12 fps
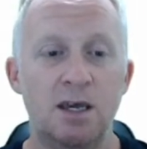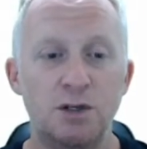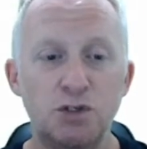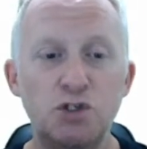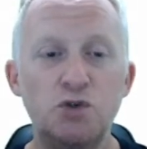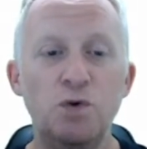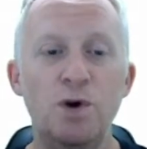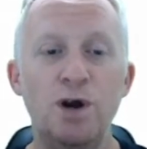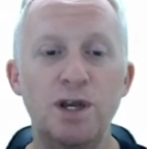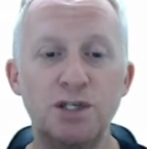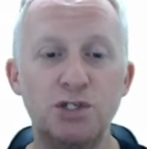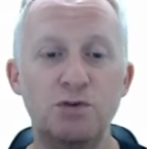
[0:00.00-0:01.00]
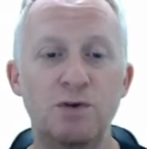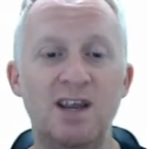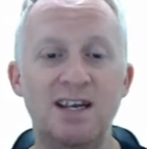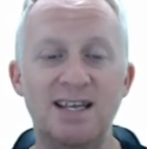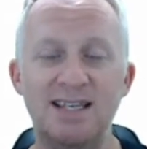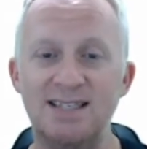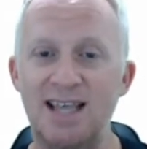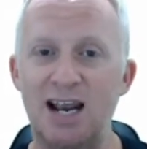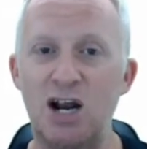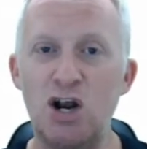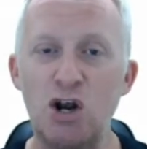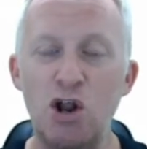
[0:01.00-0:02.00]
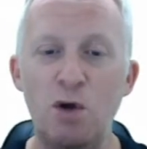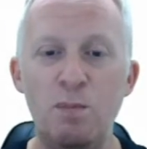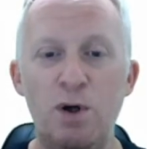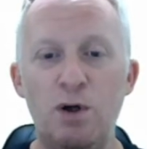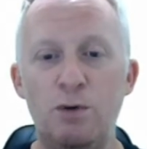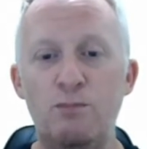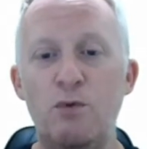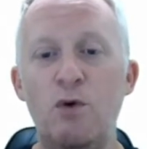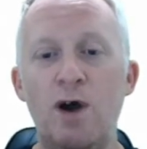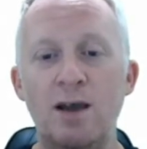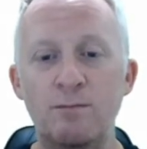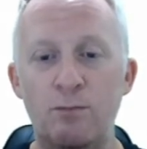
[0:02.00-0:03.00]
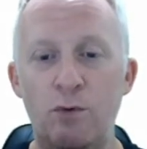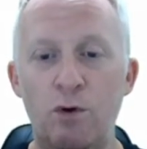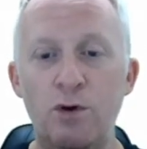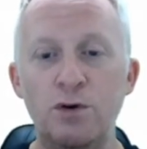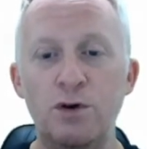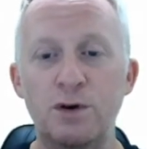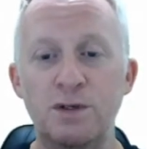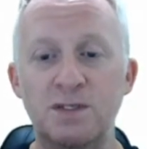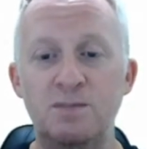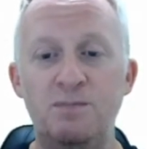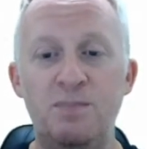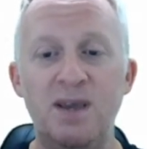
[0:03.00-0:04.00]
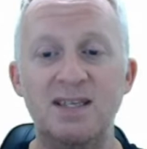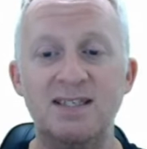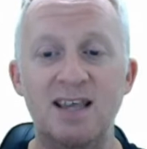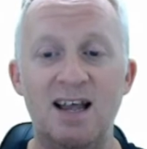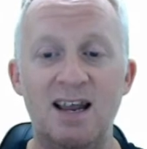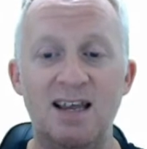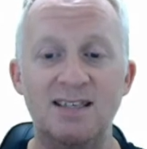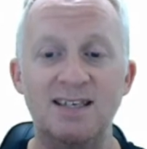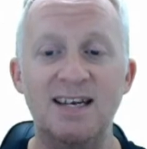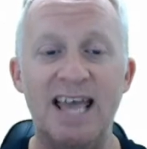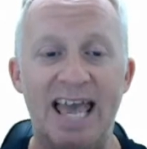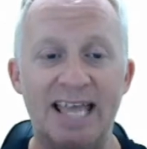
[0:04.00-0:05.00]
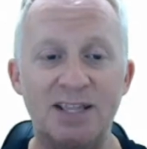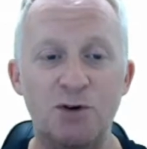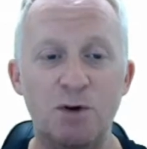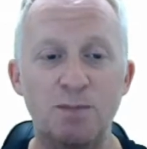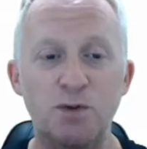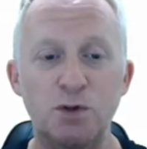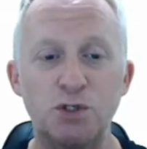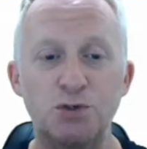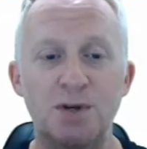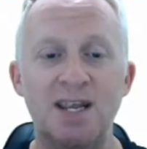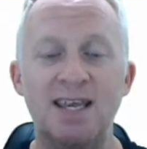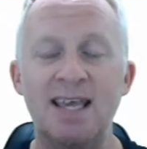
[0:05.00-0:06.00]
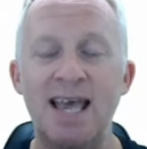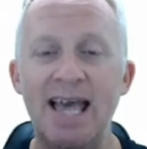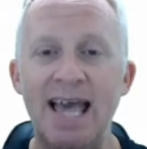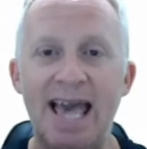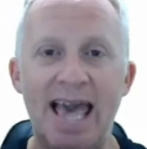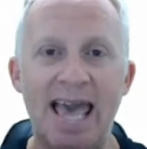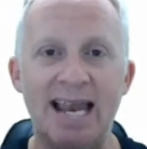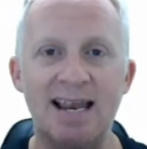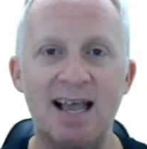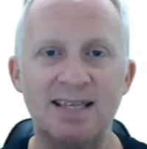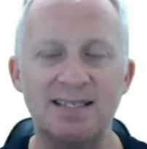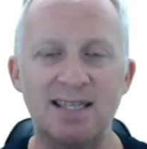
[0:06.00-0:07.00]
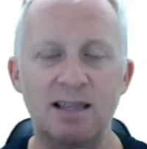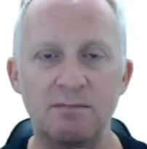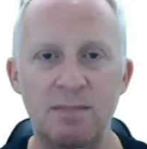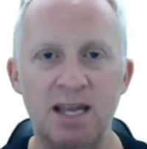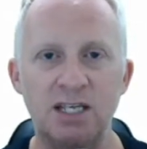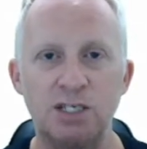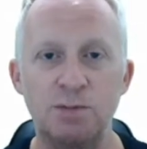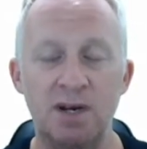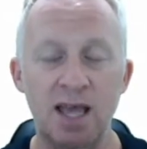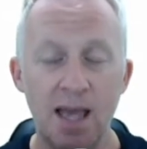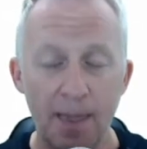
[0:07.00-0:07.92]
Troy Trade is a global prime broker specialized in crypto trading and asset management.